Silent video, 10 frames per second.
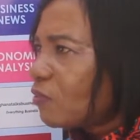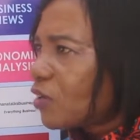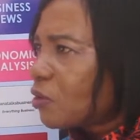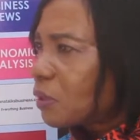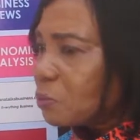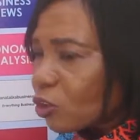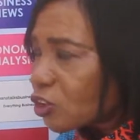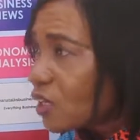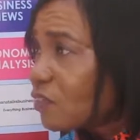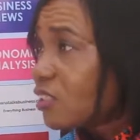environment
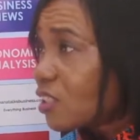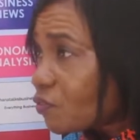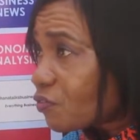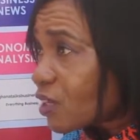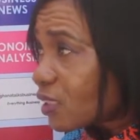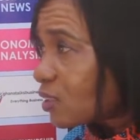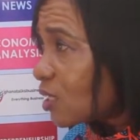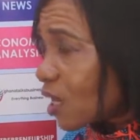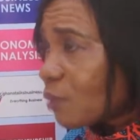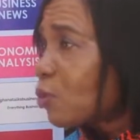because you have a different
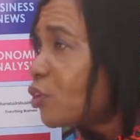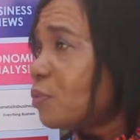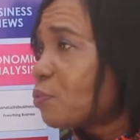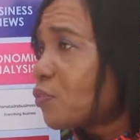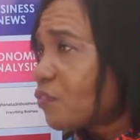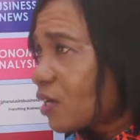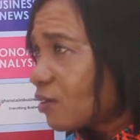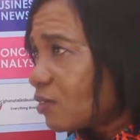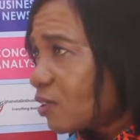employee profile